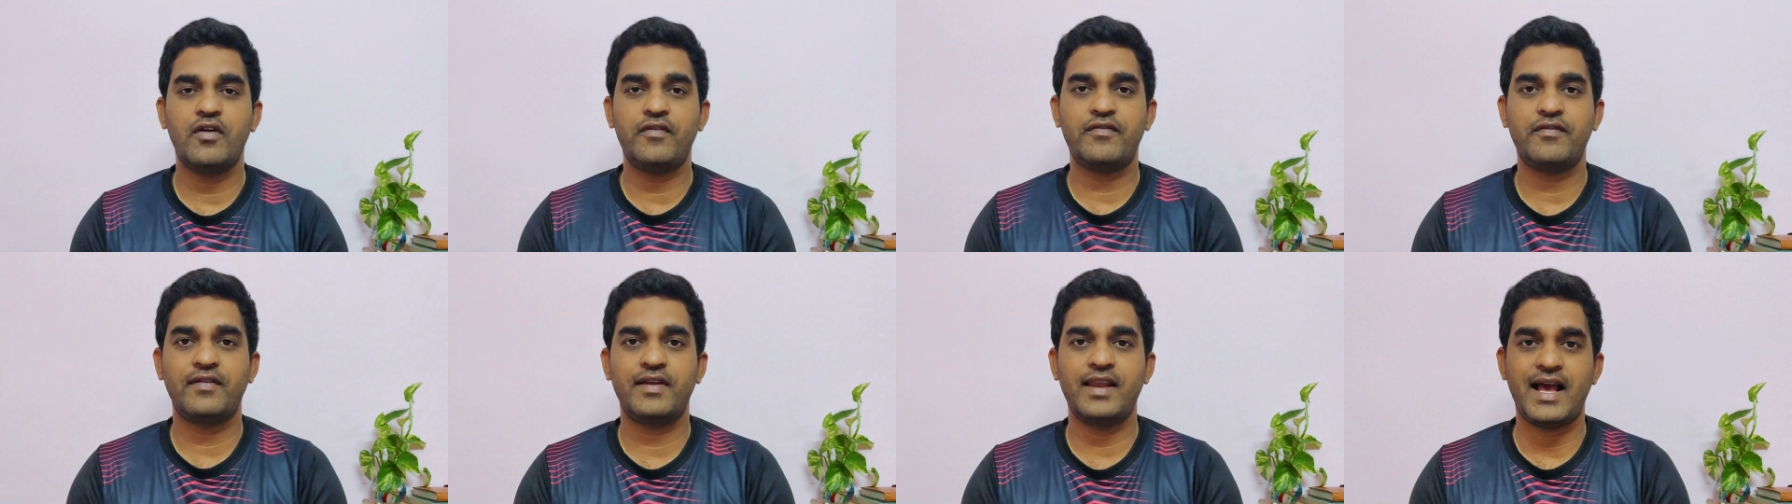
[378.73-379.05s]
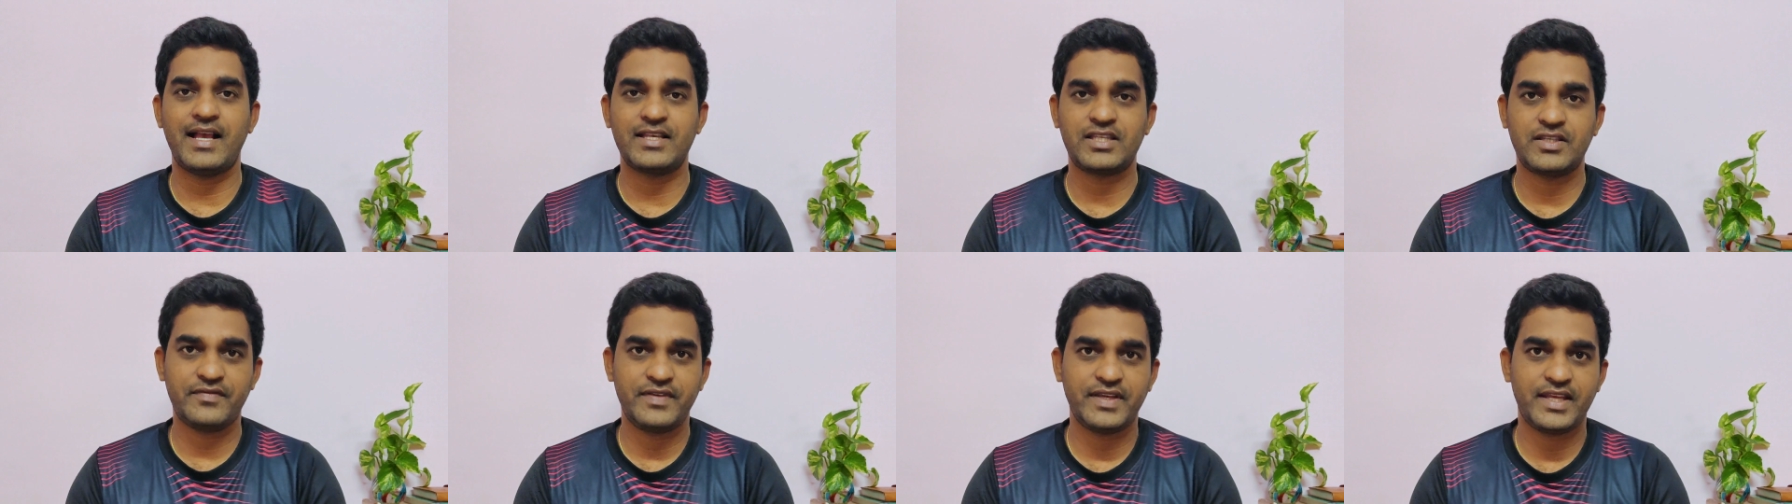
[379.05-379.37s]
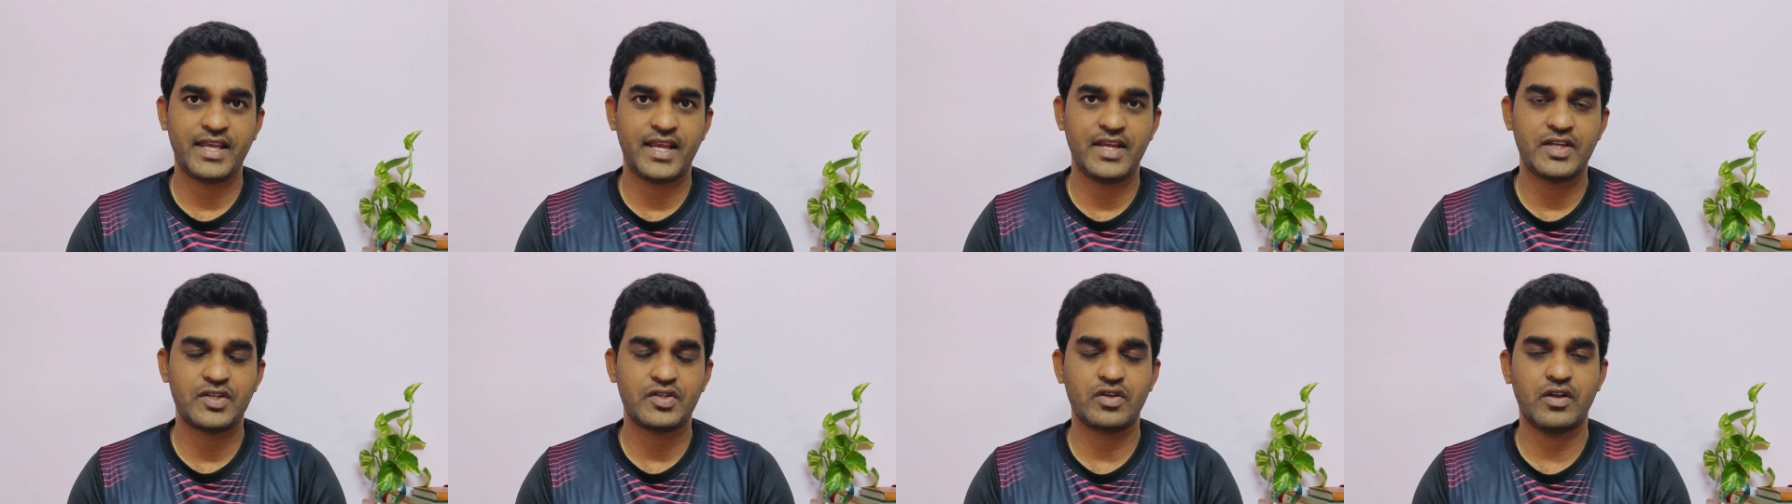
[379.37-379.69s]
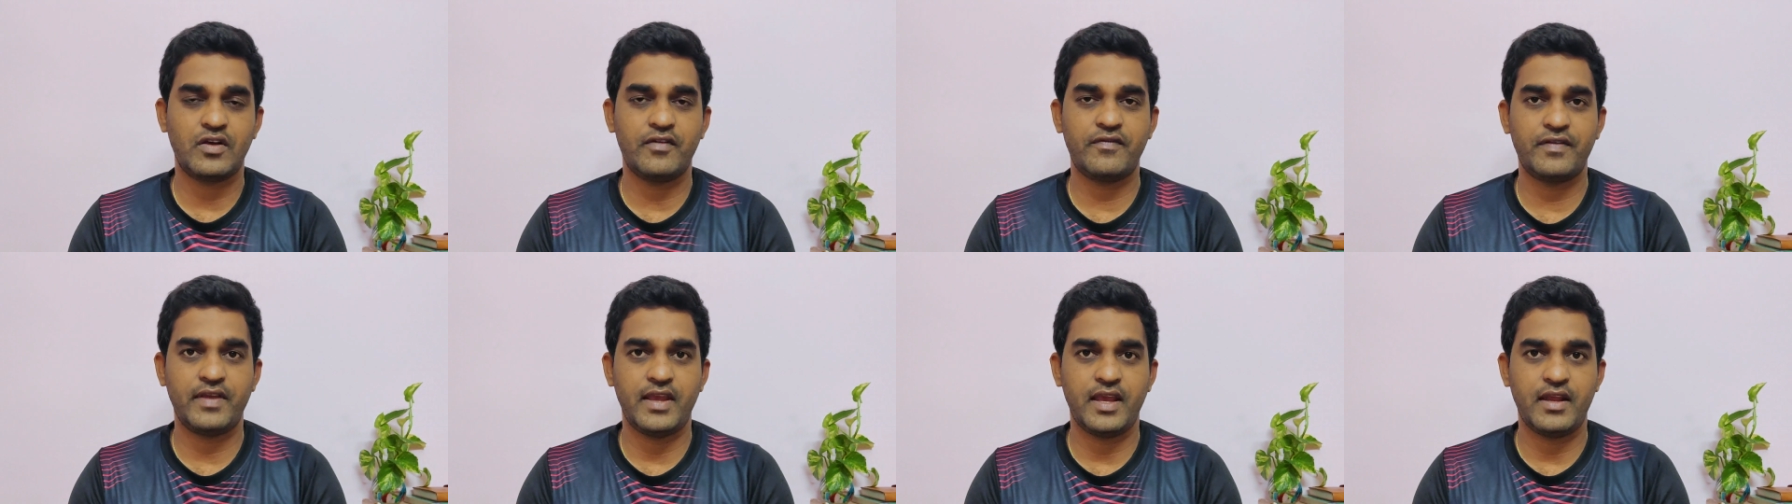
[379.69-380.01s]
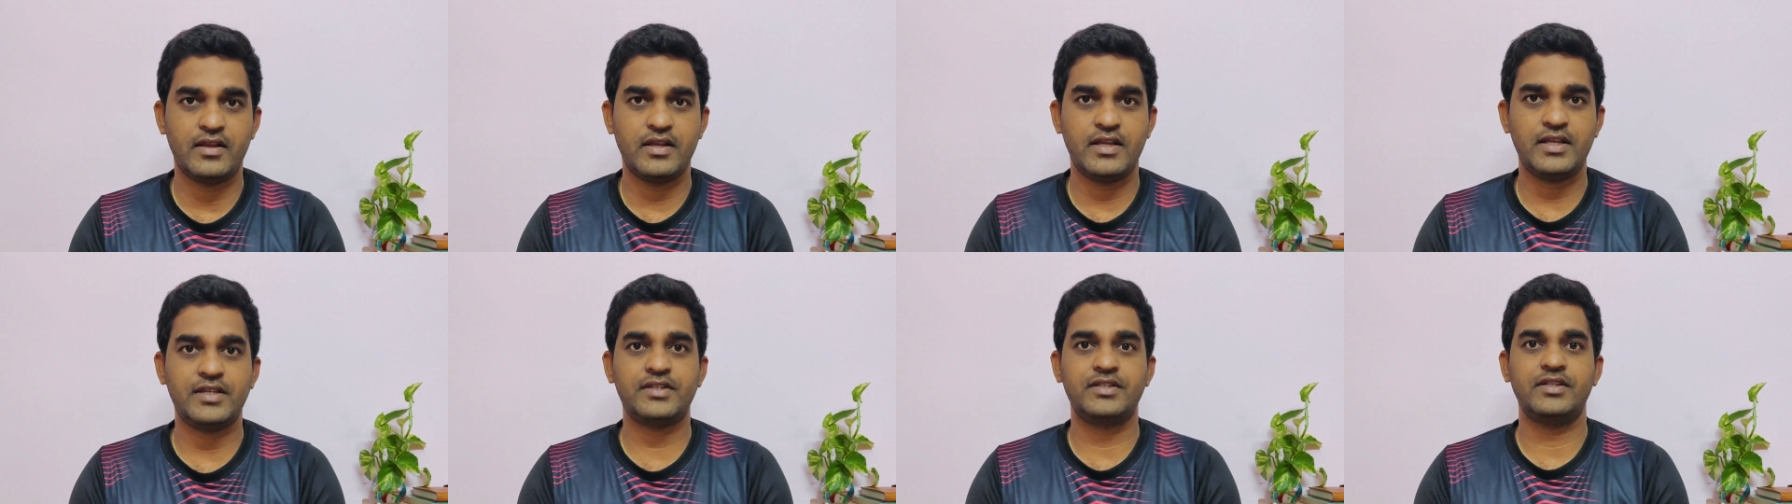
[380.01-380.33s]
of classification of
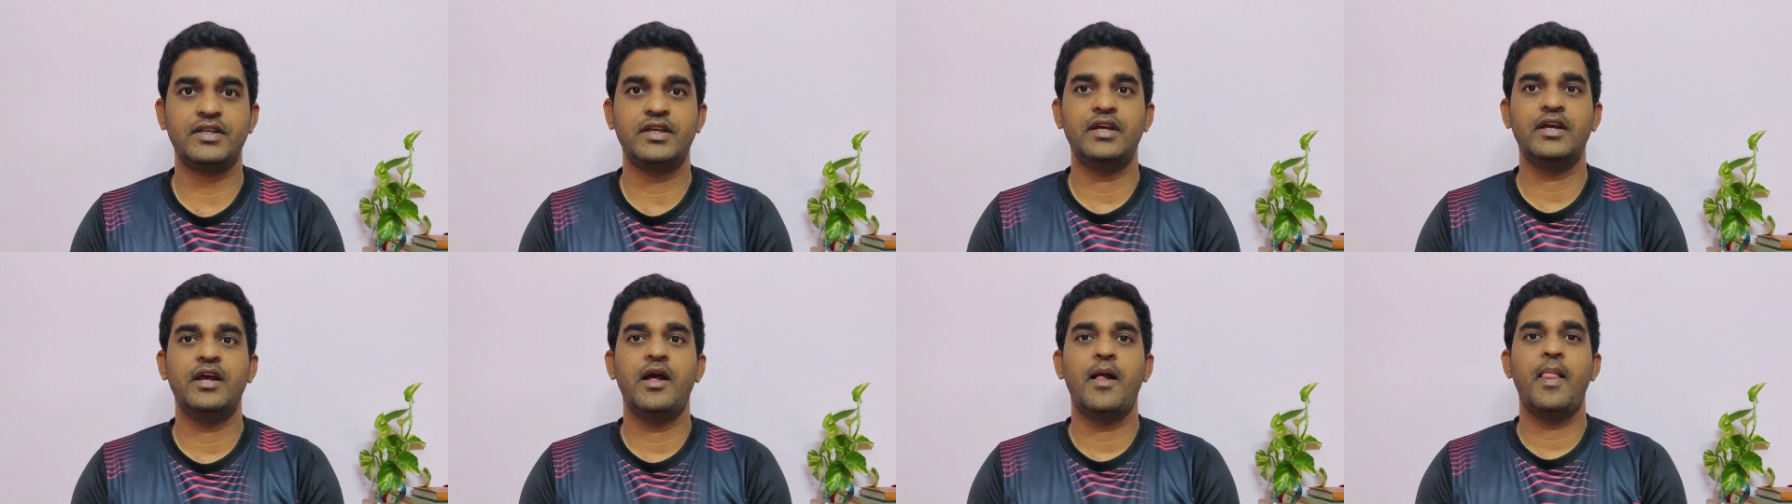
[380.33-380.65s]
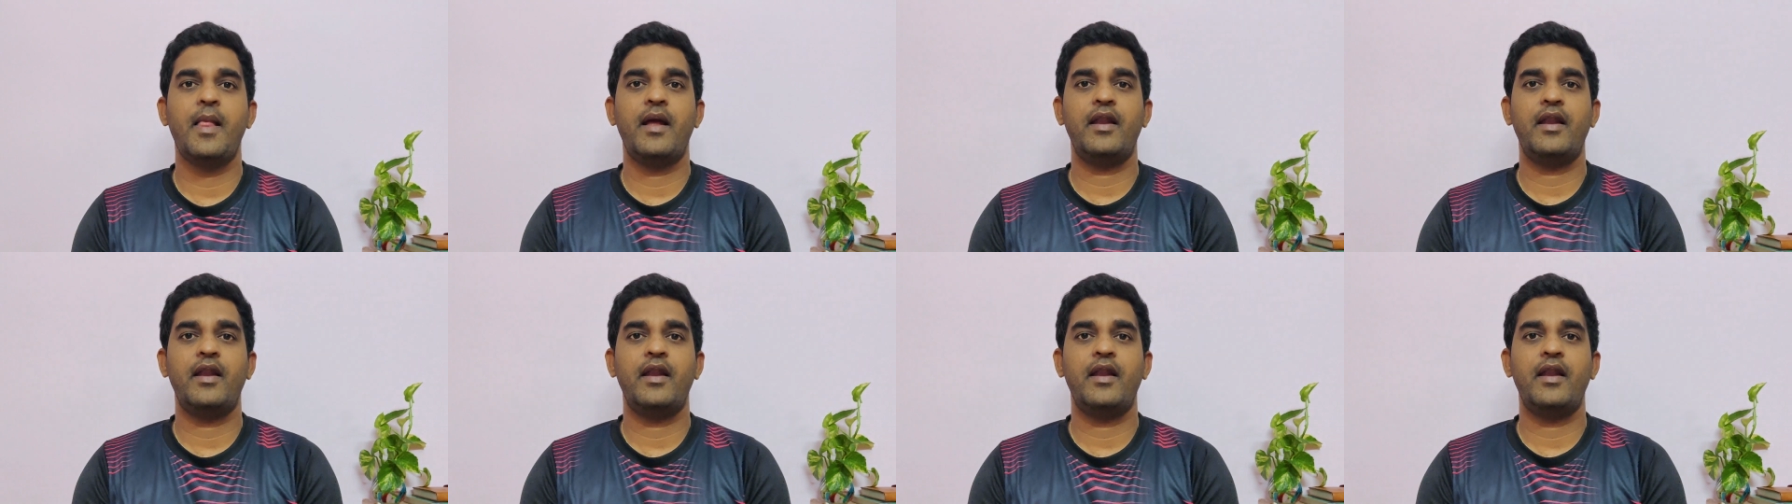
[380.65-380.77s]
errors.